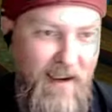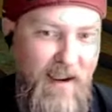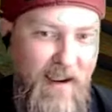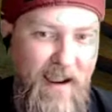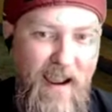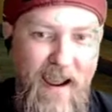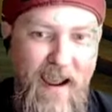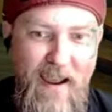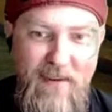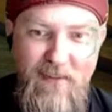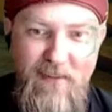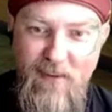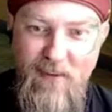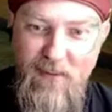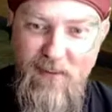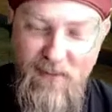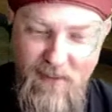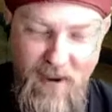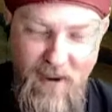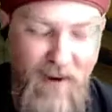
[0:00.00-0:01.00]
has
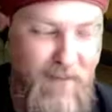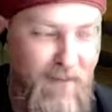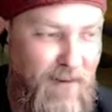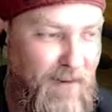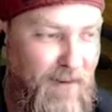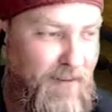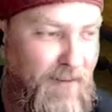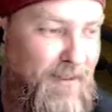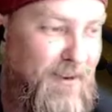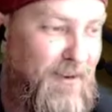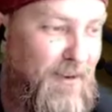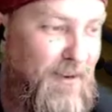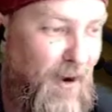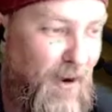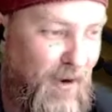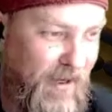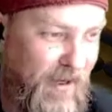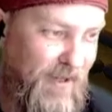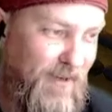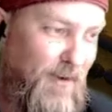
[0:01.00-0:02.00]
discovered the
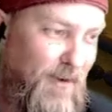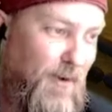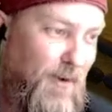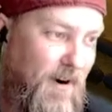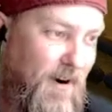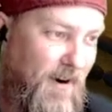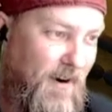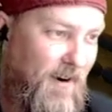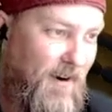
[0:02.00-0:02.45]
doggy door.